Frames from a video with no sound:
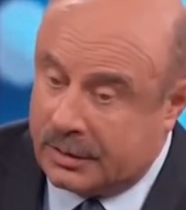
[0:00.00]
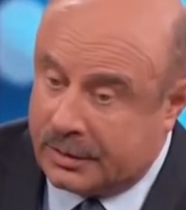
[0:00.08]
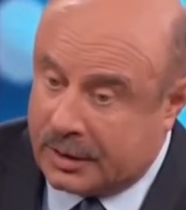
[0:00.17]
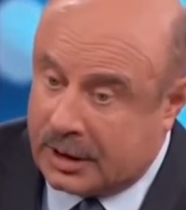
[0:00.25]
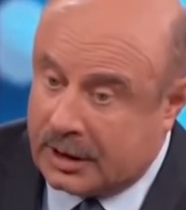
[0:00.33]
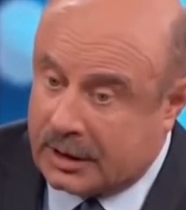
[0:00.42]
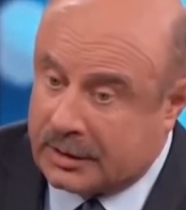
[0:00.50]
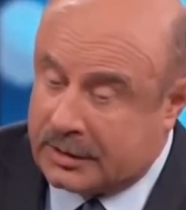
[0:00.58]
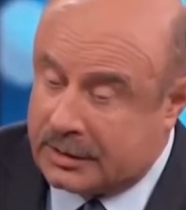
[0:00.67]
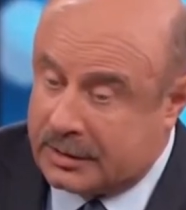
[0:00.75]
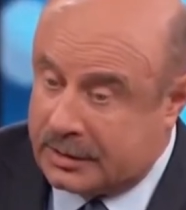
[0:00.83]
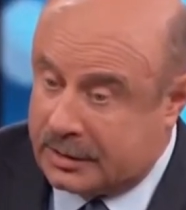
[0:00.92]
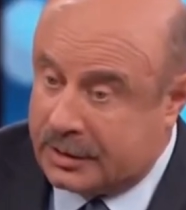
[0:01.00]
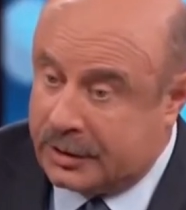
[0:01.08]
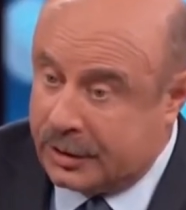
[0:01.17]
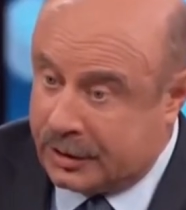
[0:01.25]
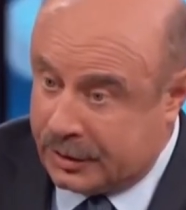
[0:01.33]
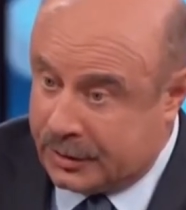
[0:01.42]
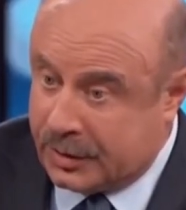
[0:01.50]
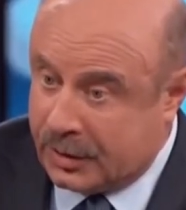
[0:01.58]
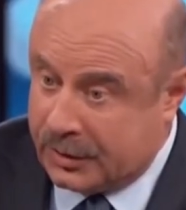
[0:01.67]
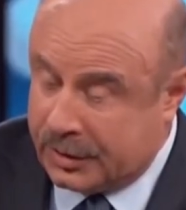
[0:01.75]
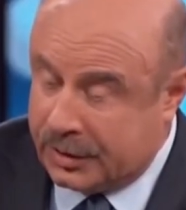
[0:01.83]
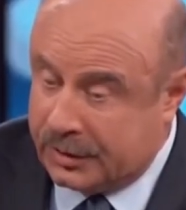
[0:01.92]
drugs to
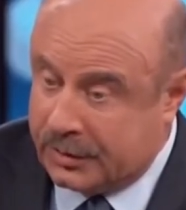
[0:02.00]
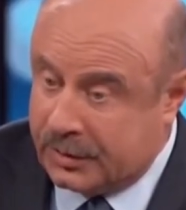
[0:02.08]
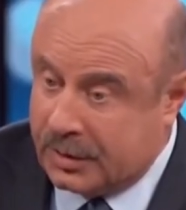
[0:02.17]
control you,